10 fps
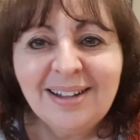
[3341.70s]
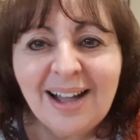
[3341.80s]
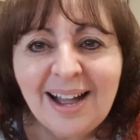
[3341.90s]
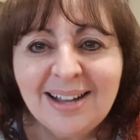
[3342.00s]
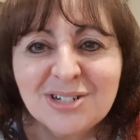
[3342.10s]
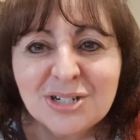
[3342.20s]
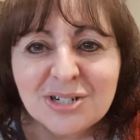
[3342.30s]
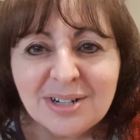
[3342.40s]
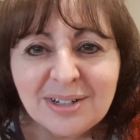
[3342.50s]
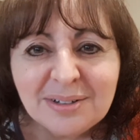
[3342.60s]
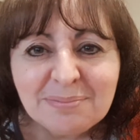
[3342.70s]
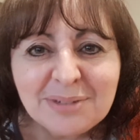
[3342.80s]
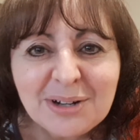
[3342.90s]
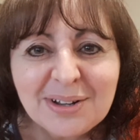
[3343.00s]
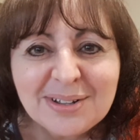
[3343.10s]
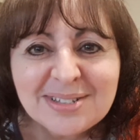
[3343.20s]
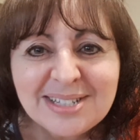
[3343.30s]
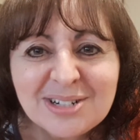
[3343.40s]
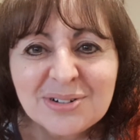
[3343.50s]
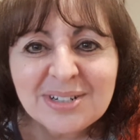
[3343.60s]
Hashimoto's,
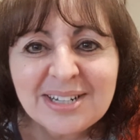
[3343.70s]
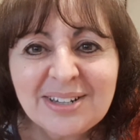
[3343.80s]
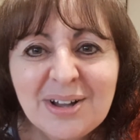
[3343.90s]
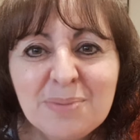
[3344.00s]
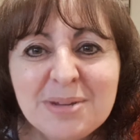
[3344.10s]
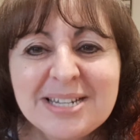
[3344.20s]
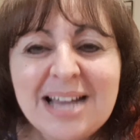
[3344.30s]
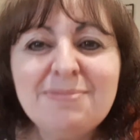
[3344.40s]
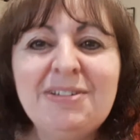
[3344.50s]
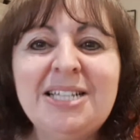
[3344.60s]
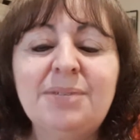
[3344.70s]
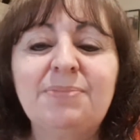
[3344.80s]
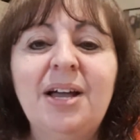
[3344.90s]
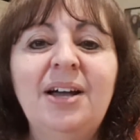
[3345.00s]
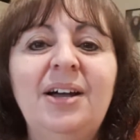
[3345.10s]
literally no metabolism.